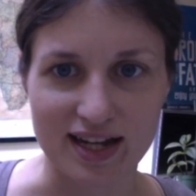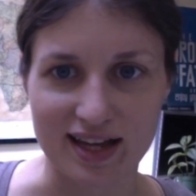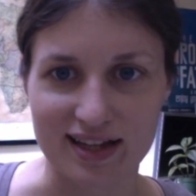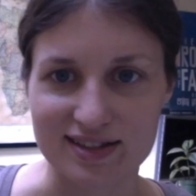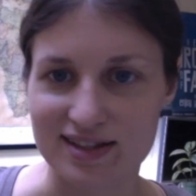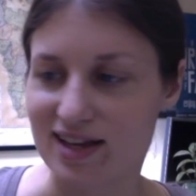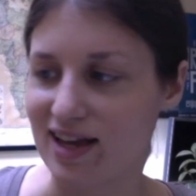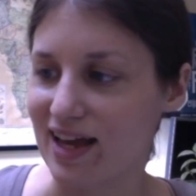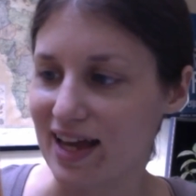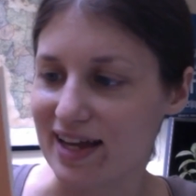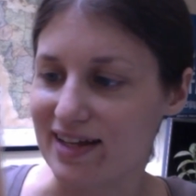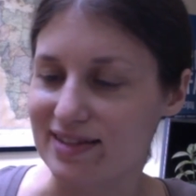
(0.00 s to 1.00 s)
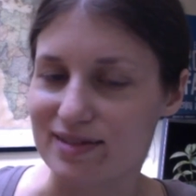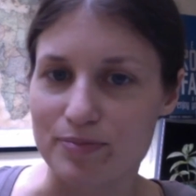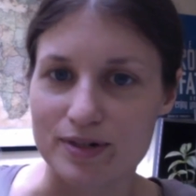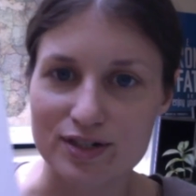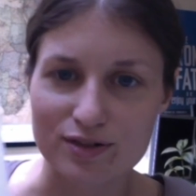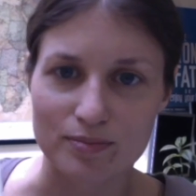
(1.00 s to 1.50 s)
And it's a
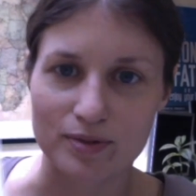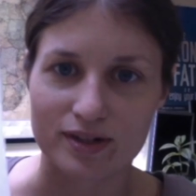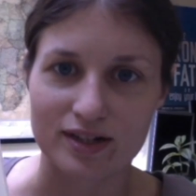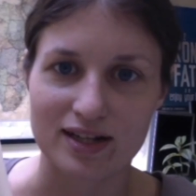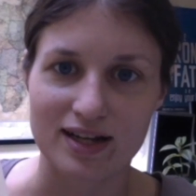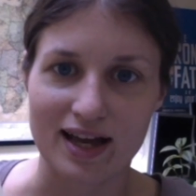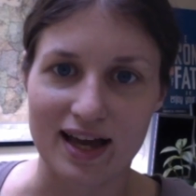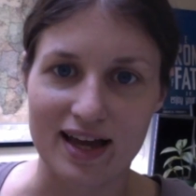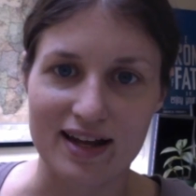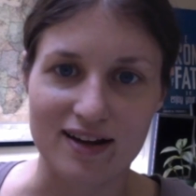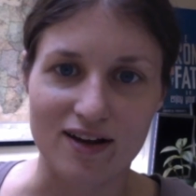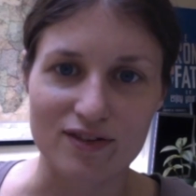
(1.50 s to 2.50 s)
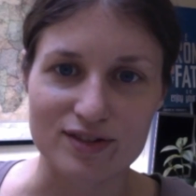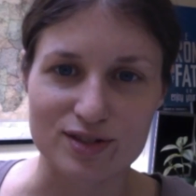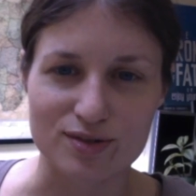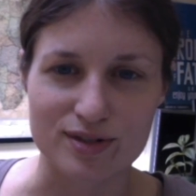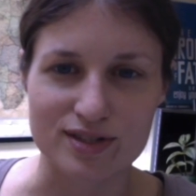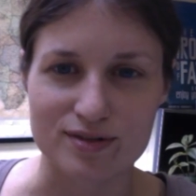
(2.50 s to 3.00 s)
pretty short book, and all the
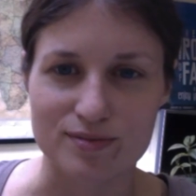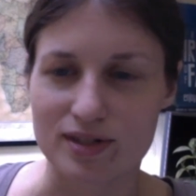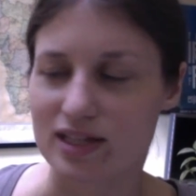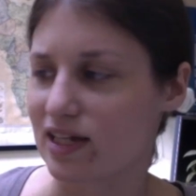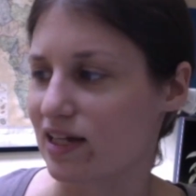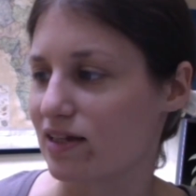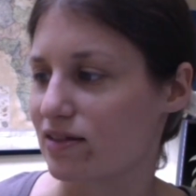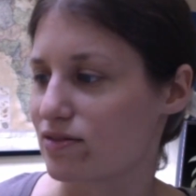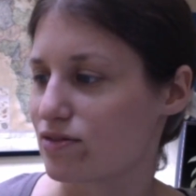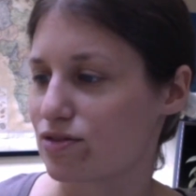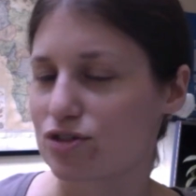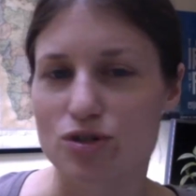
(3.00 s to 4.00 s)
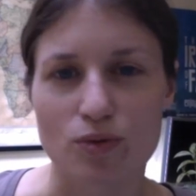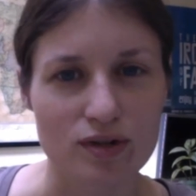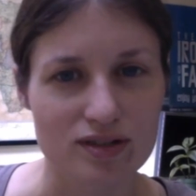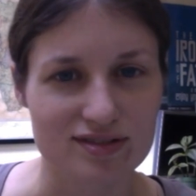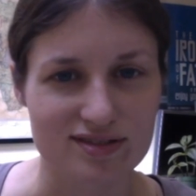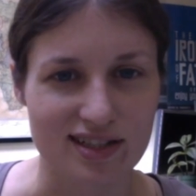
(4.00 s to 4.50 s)
stories are really
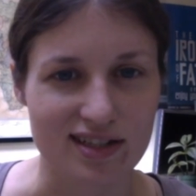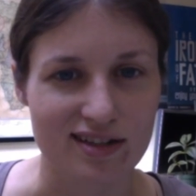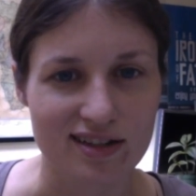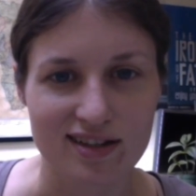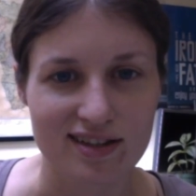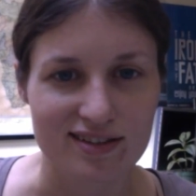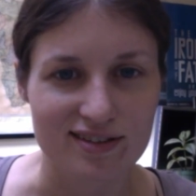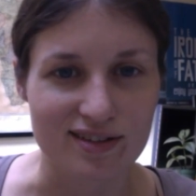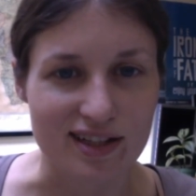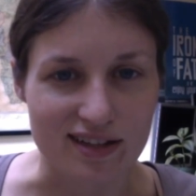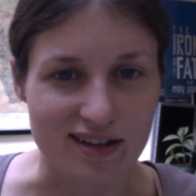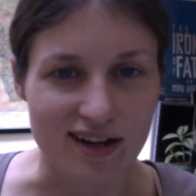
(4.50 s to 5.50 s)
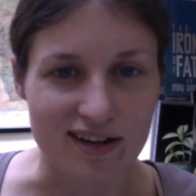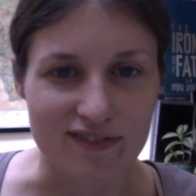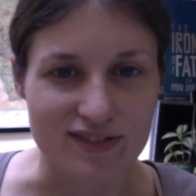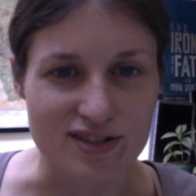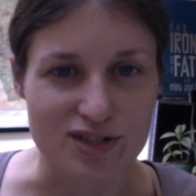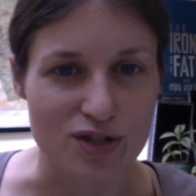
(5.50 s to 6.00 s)
short. They're like
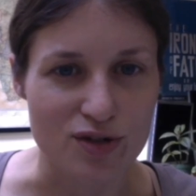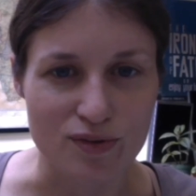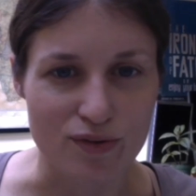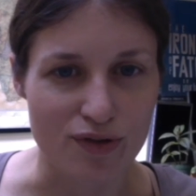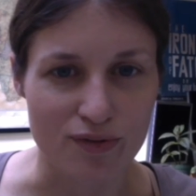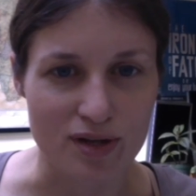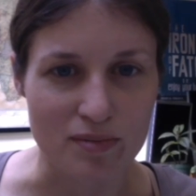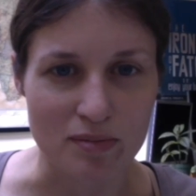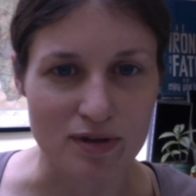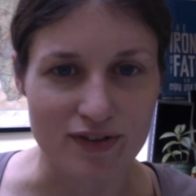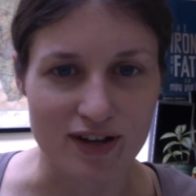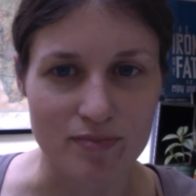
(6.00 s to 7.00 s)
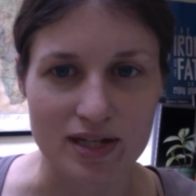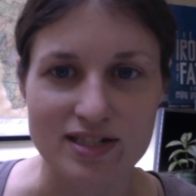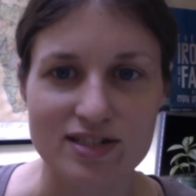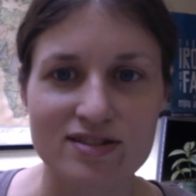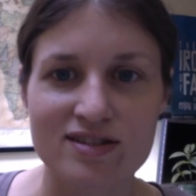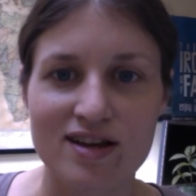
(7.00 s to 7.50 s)
often 2, 3, maybe 5
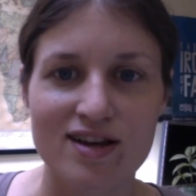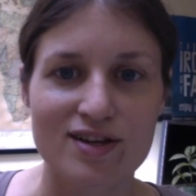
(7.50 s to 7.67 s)
pages.